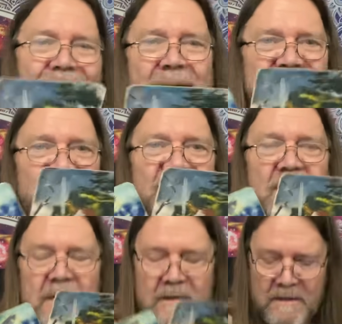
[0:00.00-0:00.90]
I'm just
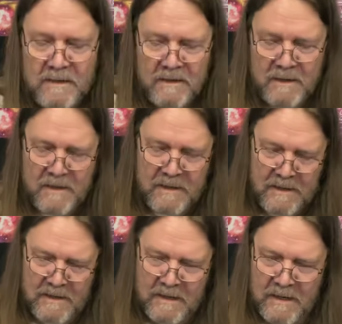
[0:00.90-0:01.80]
saying.
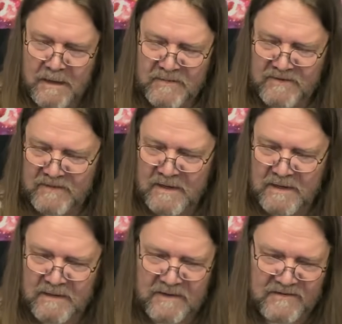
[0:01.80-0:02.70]
I'm just
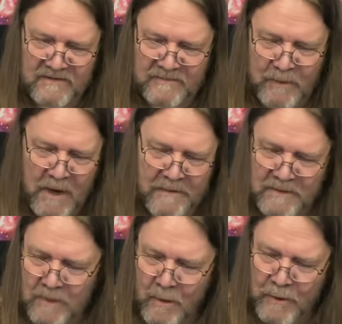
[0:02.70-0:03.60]
saying. This has probably
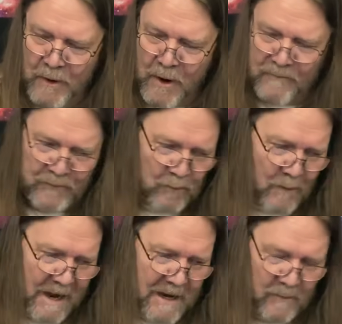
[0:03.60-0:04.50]
been going on for a
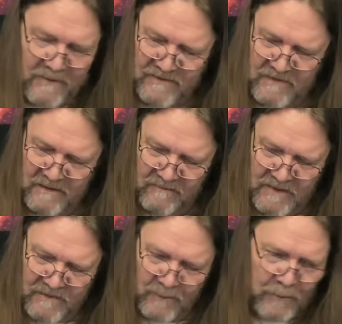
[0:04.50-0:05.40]
while with this
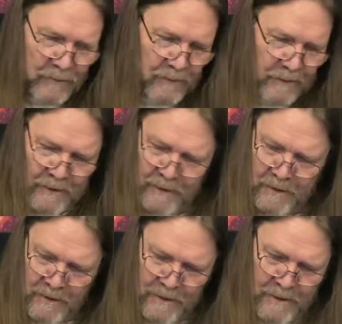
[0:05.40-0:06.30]
individual.
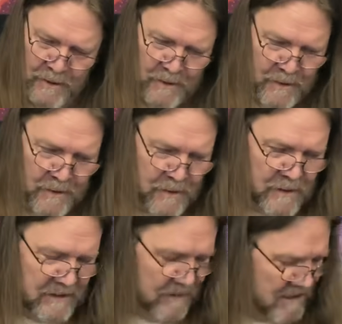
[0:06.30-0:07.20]

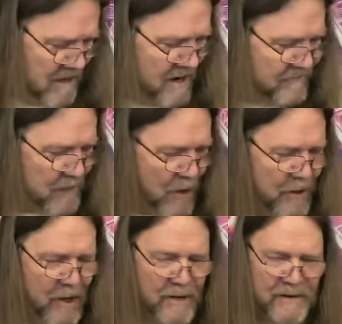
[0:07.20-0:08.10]
Give me a love
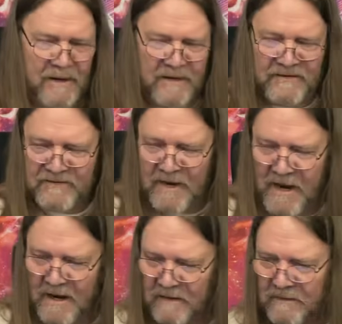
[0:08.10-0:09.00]
card on this.
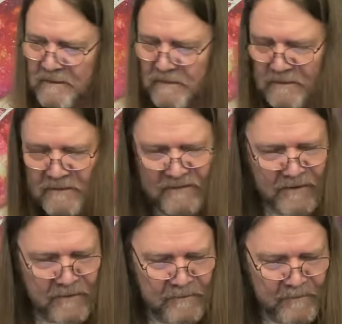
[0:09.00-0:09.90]
Yeah.
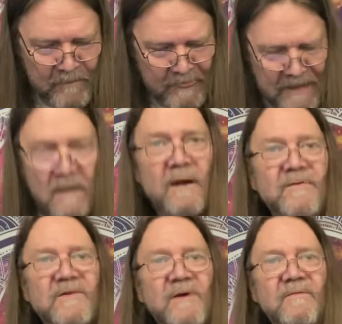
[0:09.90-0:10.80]
So love
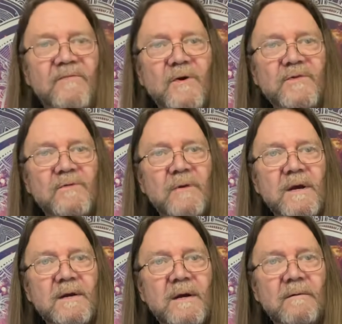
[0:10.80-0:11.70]
yourself first
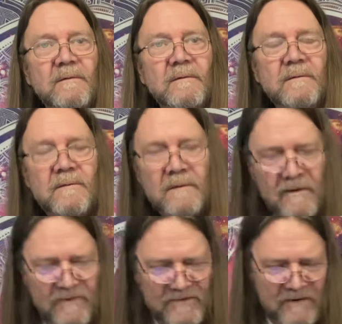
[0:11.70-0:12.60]
right now.
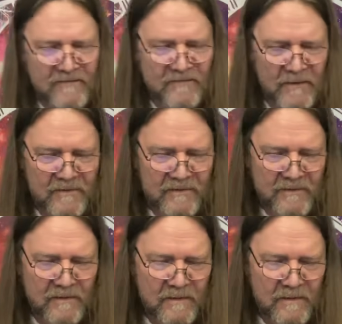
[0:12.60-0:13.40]
Love yourself first.